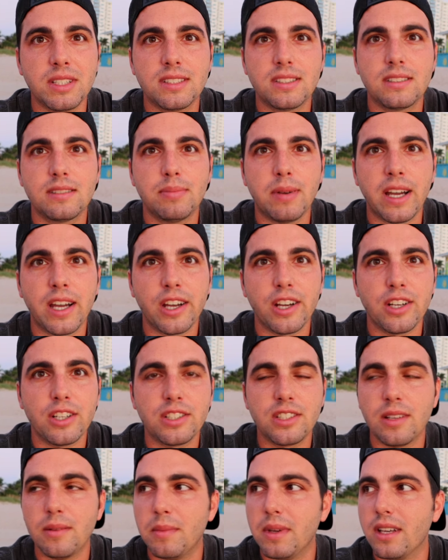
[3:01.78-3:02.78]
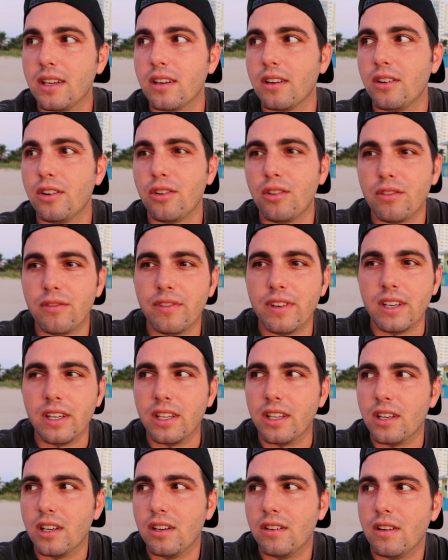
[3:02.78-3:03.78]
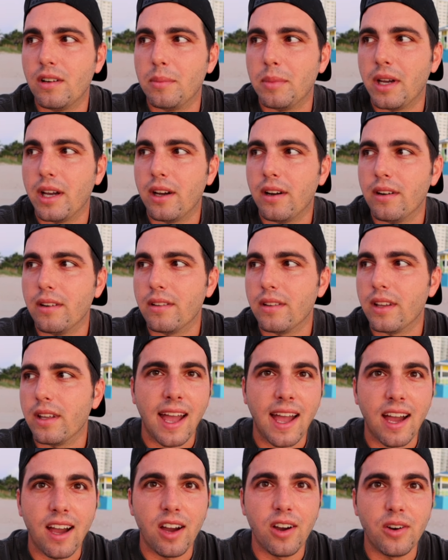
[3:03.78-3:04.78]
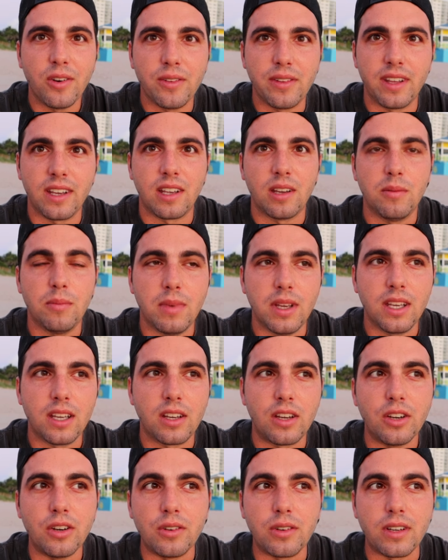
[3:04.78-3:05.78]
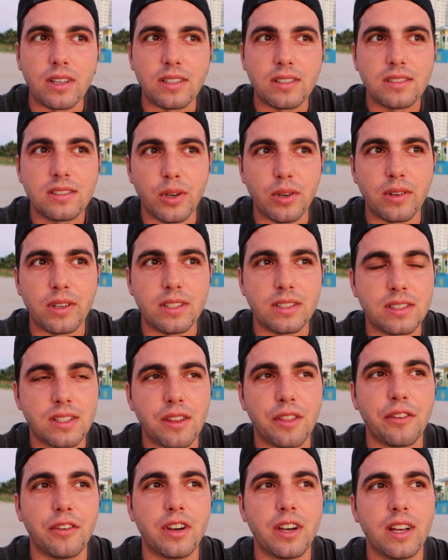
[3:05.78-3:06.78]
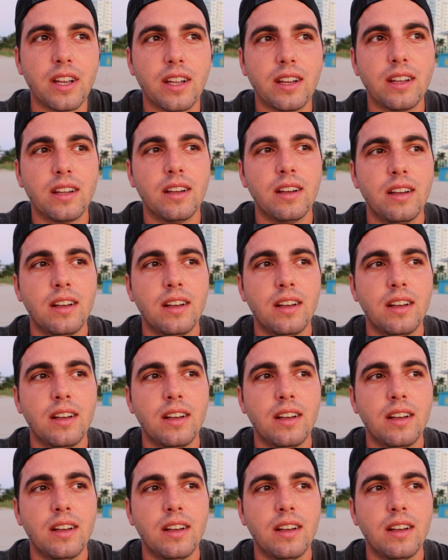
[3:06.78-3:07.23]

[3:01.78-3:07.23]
inspired to make a whole video about how they can make Hocus Pocus 3.